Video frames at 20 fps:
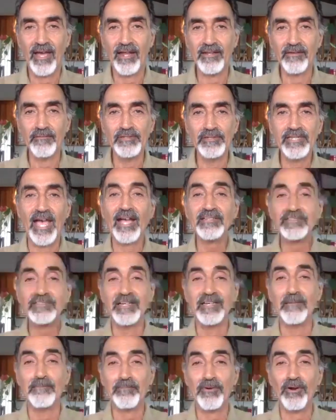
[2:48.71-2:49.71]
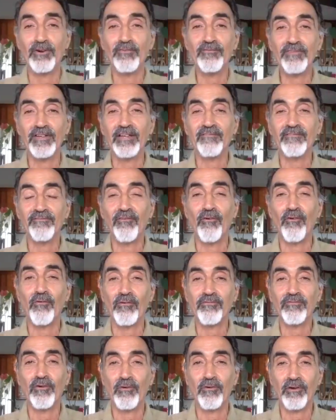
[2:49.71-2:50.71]
It was actually a perfect
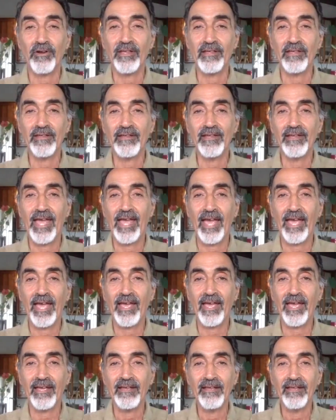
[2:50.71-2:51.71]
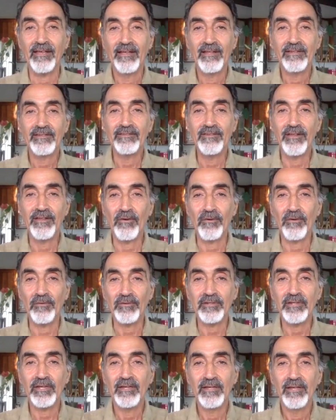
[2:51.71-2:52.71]
440A note.
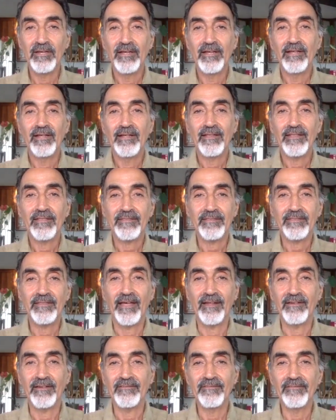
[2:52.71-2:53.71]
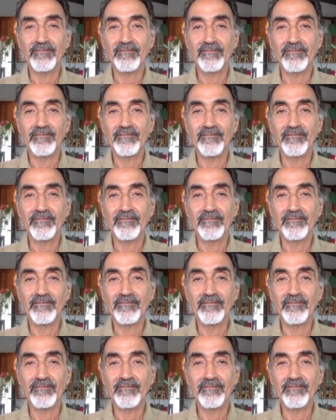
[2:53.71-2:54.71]
wow.
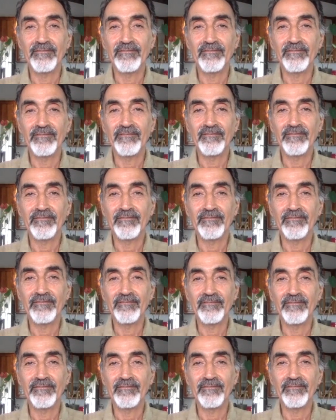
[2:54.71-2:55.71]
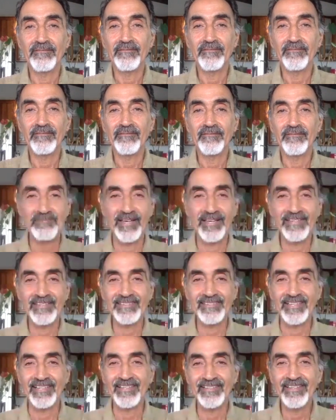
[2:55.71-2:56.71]
Resonated with. It's kind of
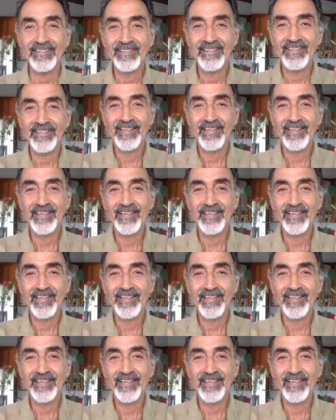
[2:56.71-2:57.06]
amazing.